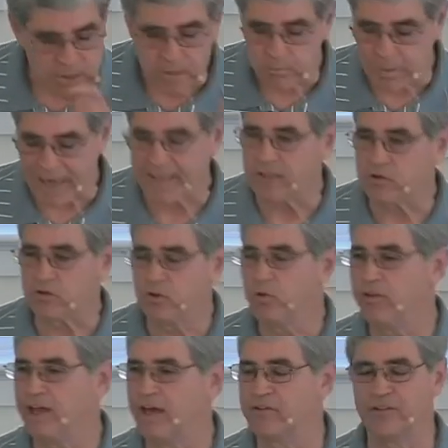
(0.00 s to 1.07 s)
back in
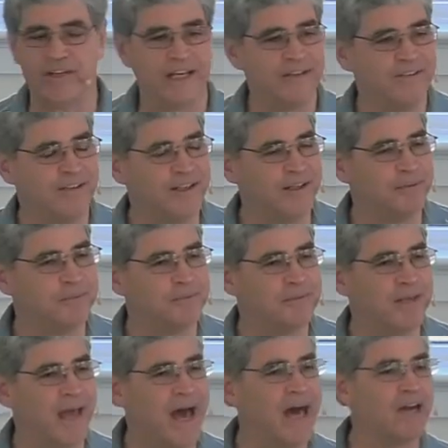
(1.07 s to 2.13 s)
2018,
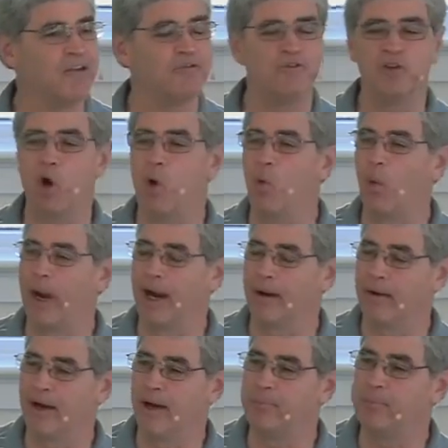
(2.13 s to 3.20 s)
out of
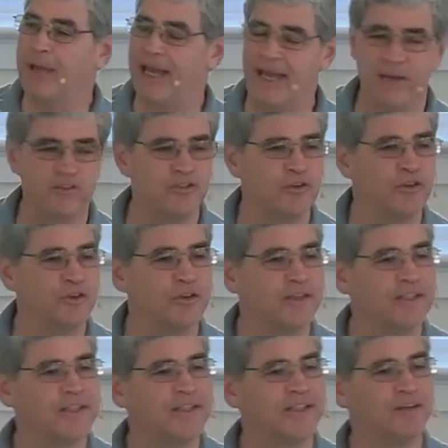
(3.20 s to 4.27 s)
nowhere, a pastor
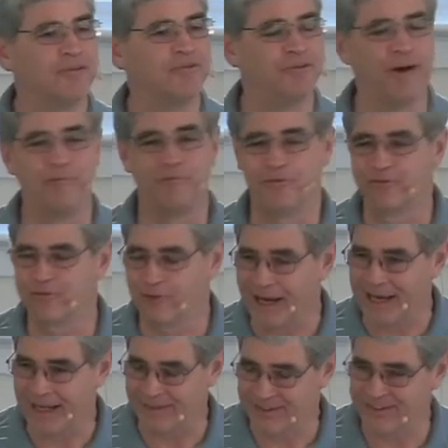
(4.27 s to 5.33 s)
from
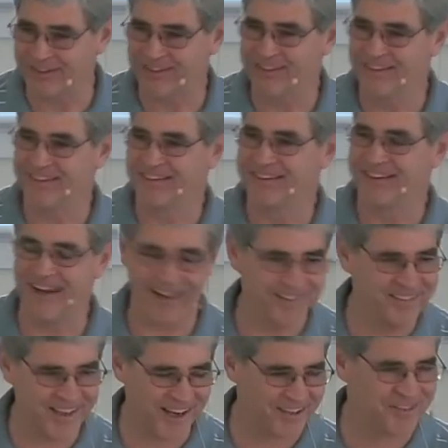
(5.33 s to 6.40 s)
France
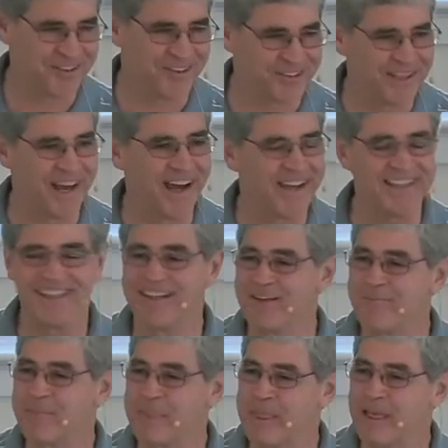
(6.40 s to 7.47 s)
contacts this guy.
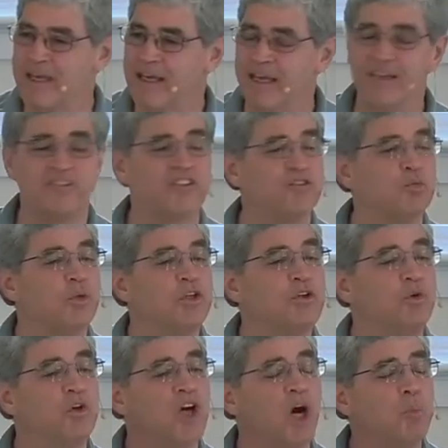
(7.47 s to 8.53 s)
And he says, would
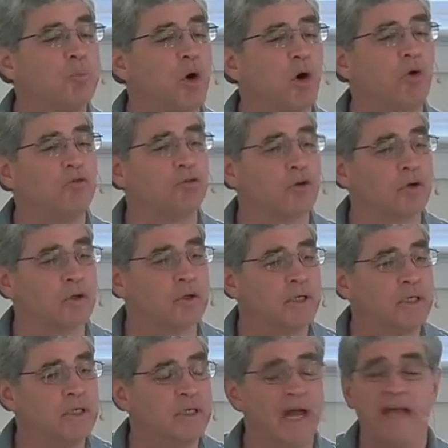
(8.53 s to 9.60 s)
you come over
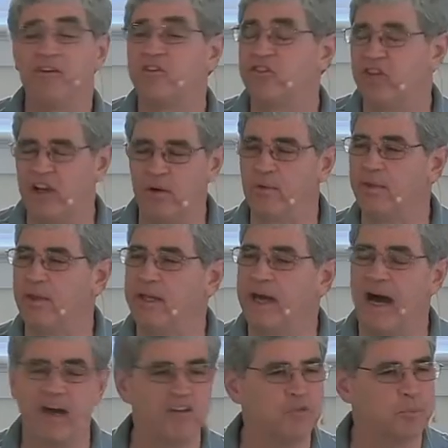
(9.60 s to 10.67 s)
and share the
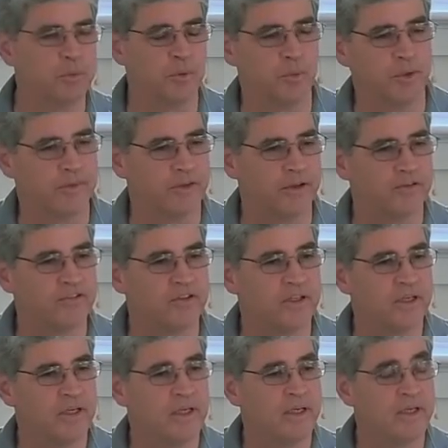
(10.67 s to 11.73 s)
gospel with us?
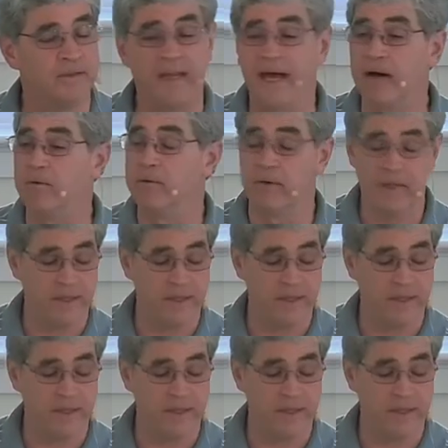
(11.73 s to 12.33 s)
Now,